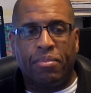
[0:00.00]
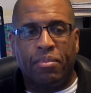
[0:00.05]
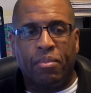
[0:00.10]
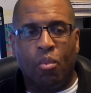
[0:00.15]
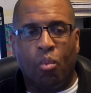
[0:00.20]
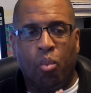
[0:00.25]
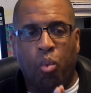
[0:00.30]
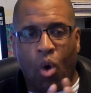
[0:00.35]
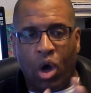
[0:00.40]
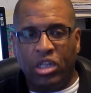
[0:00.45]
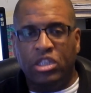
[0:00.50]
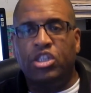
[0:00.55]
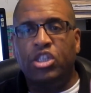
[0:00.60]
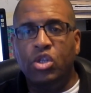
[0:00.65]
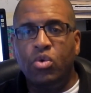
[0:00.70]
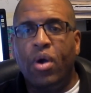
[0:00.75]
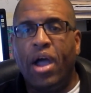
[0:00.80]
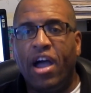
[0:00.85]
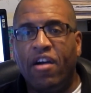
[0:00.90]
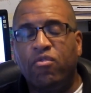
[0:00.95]
Once
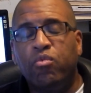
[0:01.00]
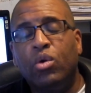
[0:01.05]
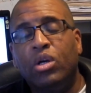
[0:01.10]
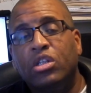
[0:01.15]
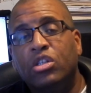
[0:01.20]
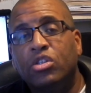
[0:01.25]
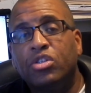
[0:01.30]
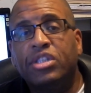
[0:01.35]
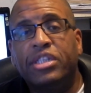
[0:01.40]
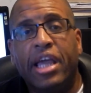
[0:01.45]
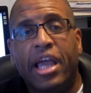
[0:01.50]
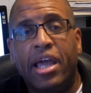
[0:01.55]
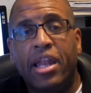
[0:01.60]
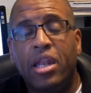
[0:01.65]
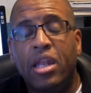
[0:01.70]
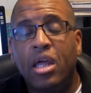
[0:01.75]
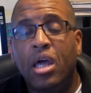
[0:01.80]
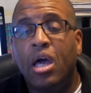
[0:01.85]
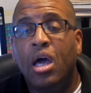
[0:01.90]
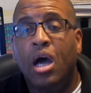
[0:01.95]
you have Windows
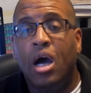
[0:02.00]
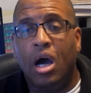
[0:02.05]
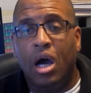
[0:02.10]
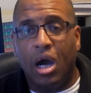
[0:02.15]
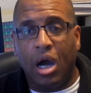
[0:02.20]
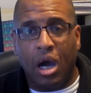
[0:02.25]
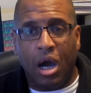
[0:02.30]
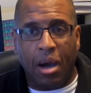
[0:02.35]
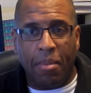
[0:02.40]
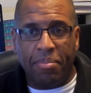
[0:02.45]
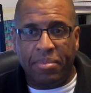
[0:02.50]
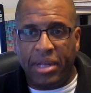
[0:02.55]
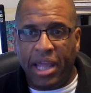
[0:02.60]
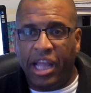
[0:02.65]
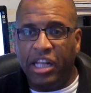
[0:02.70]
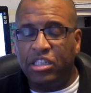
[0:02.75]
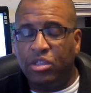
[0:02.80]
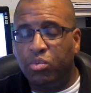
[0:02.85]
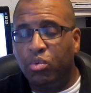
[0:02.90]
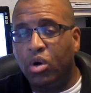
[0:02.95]
10, updates